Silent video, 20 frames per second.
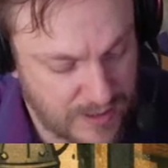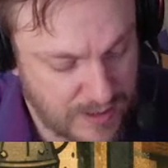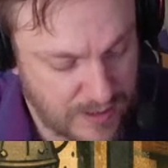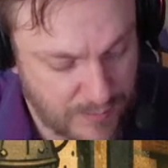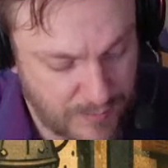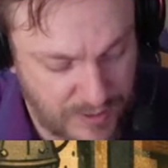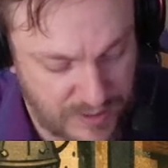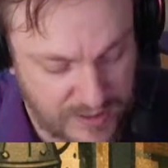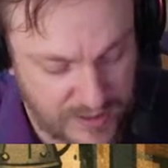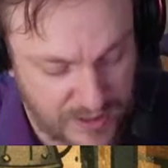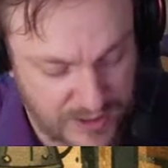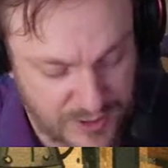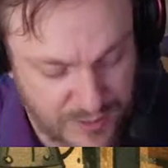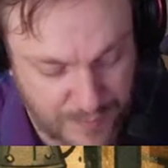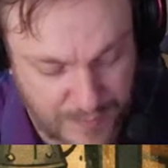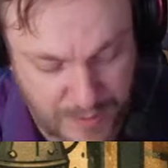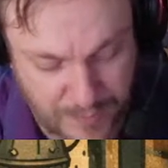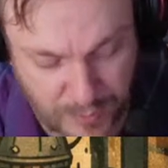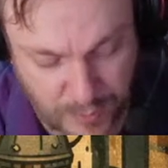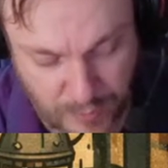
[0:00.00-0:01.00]
Because
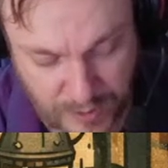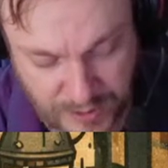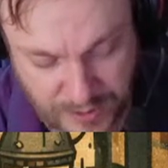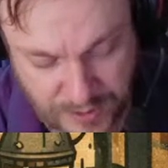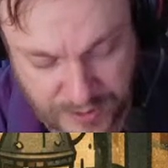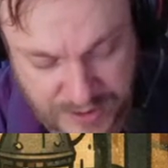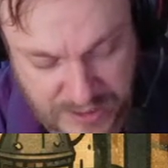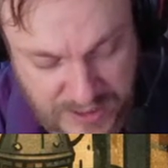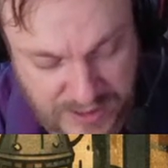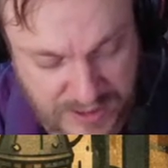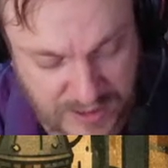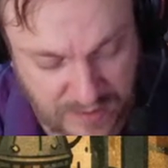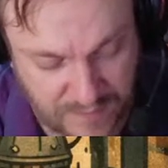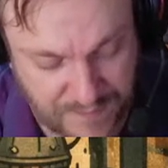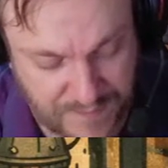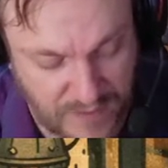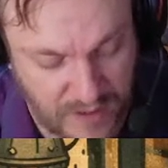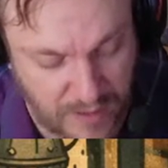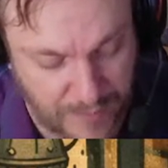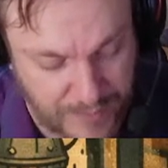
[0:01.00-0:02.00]
remember, when you're testing
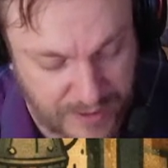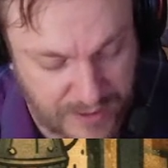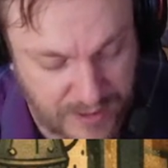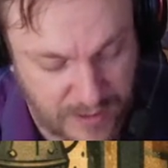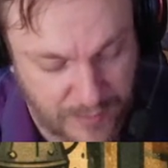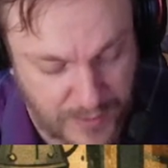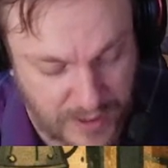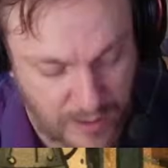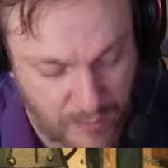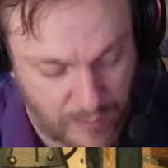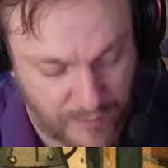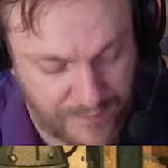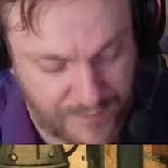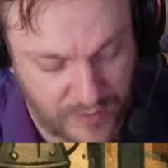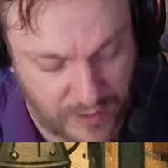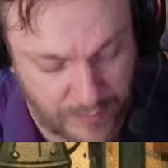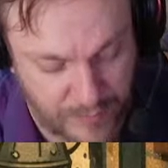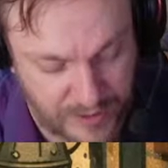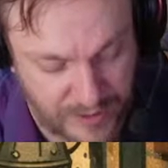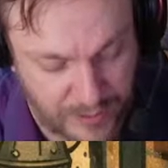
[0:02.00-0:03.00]
filament, no matter what
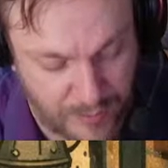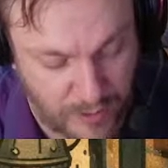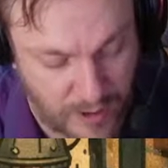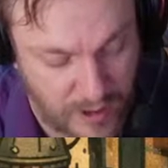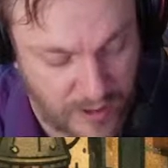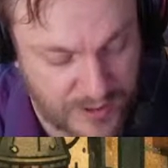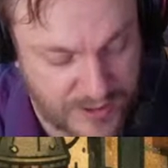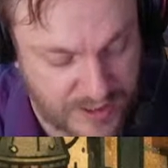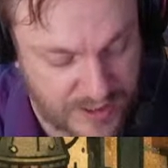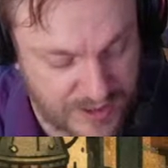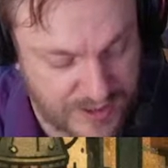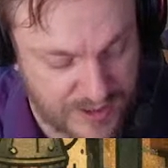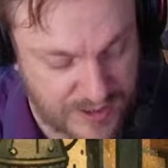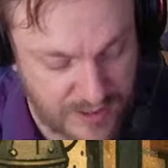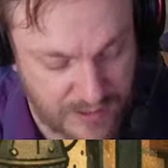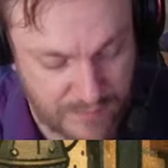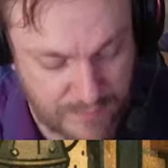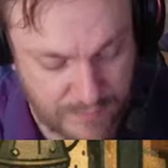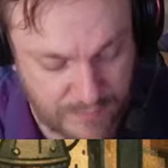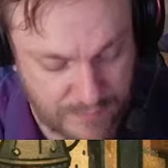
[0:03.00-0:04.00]
filament you are
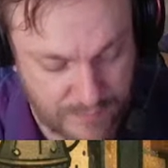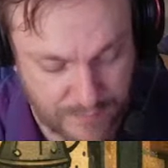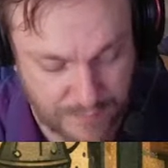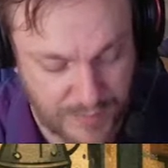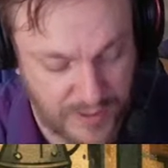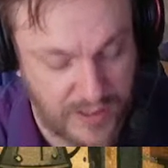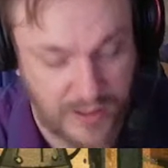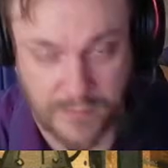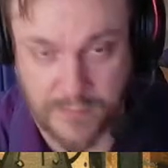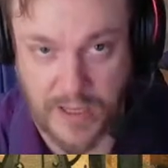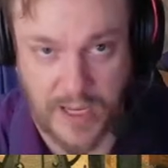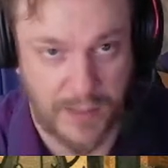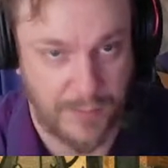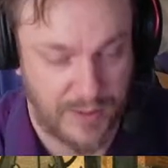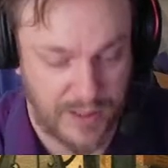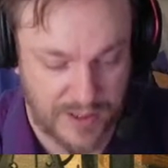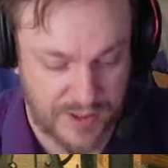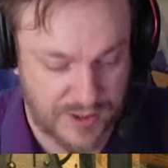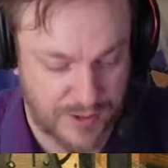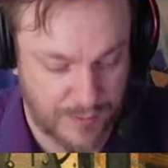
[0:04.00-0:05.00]
testing, be
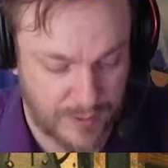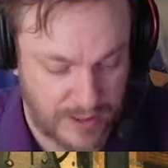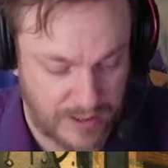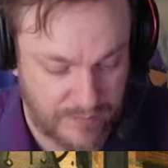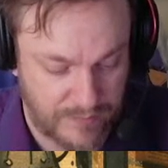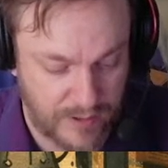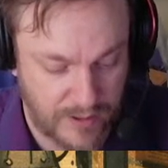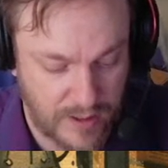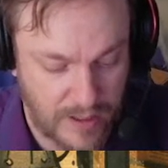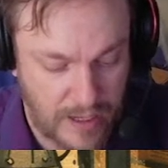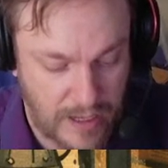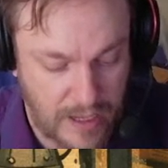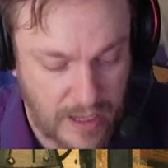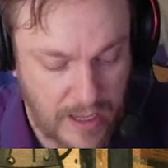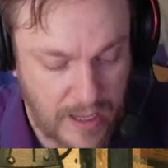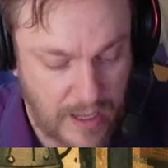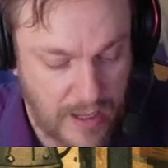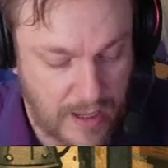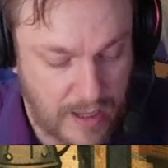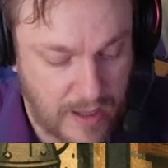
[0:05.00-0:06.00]
ABS or whatever,
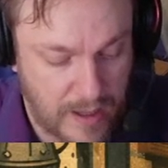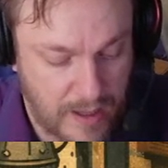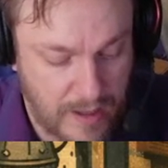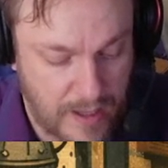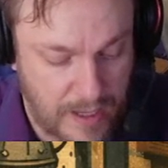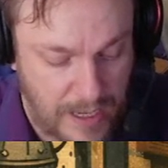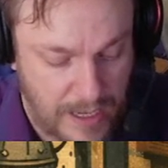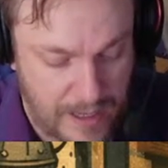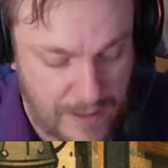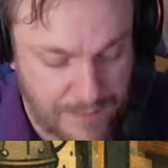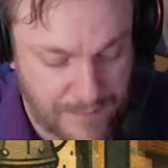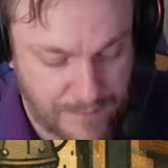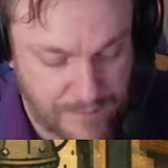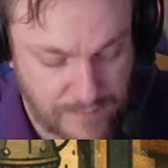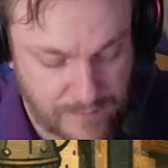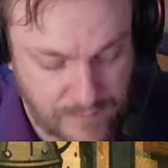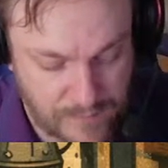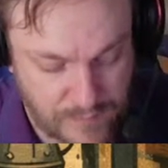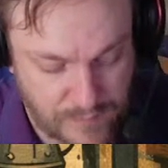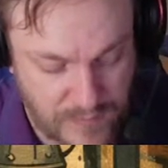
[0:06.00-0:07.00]
um,
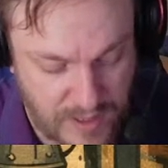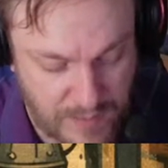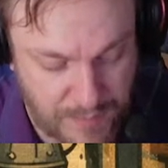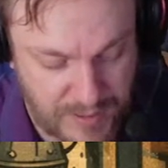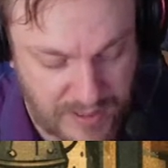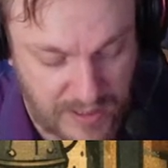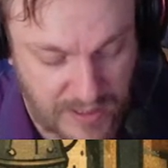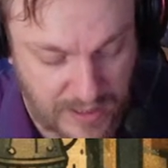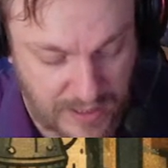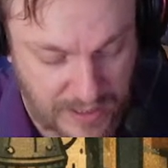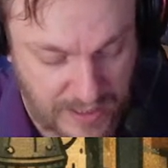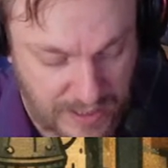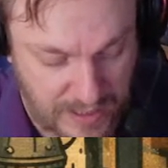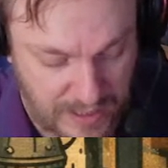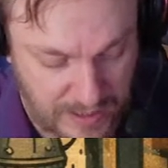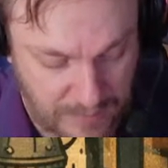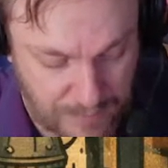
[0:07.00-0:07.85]
PLA,